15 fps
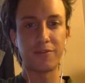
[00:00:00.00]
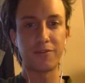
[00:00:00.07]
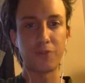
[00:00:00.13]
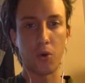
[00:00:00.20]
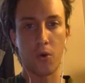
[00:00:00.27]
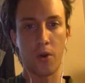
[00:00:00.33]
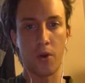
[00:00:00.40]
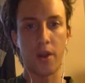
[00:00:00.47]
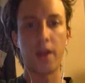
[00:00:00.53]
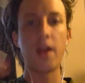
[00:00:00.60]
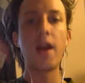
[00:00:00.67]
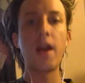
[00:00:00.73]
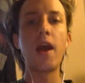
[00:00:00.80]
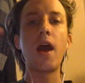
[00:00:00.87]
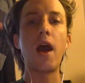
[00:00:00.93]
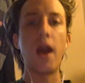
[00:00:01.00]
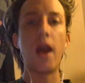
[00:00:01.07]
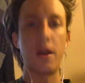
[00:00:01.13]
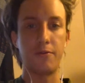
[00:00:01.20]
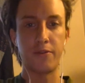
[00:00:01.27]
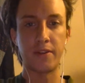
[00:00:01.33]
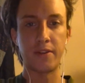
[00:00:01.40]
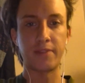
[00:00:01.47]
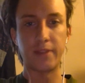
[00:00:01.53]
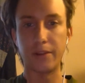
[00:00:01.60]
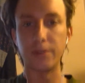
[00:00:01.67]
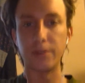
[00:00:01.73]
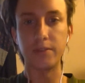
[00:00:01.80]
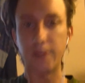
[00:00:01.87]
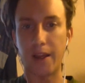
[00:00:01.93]
story every
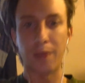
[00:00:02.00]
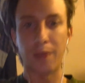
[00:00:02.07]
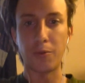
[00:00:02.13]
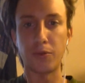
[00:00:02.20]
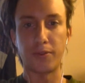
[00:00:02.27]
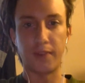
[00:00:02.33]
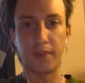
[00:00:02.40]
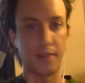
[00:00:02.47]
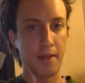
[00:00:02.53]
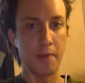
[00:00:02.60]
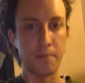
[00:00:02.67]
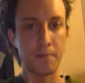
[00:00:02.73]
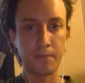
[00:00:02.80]
single time you see them